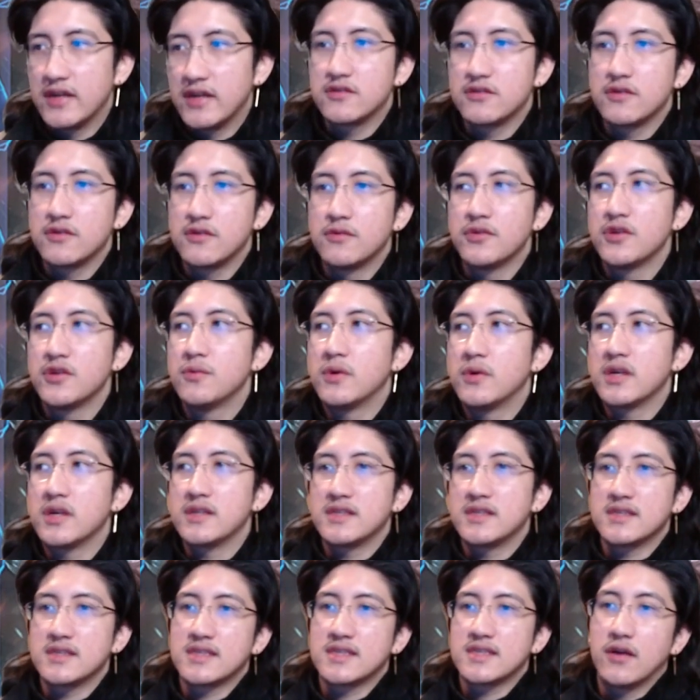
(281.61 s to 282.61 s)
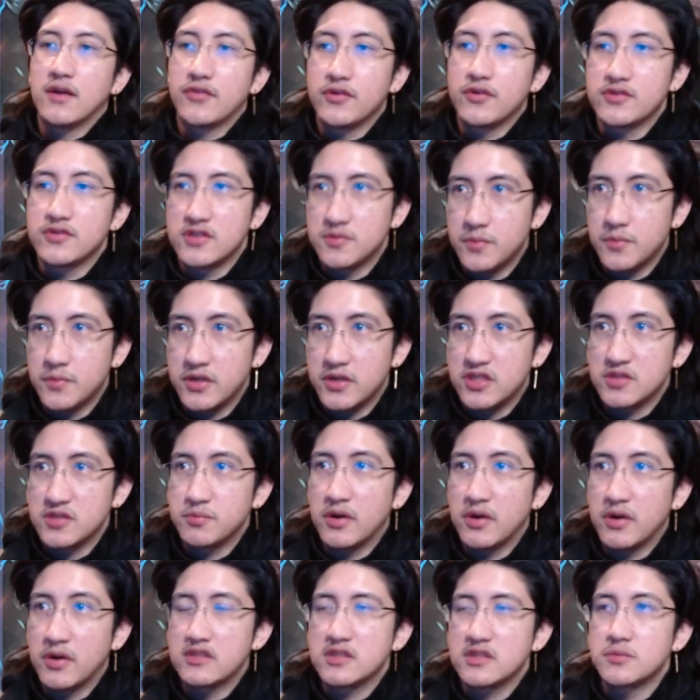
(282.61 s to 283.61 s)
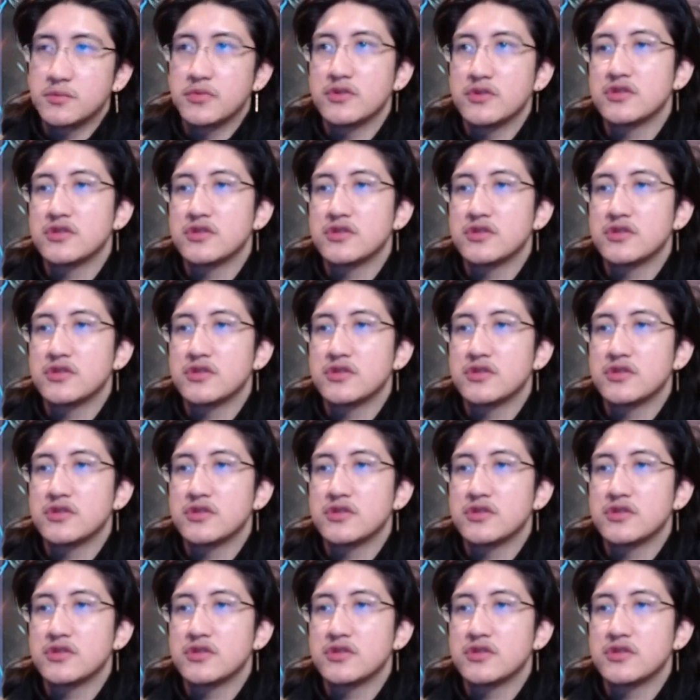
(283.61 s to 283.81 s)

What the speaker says: So you want to discount those as much as possible.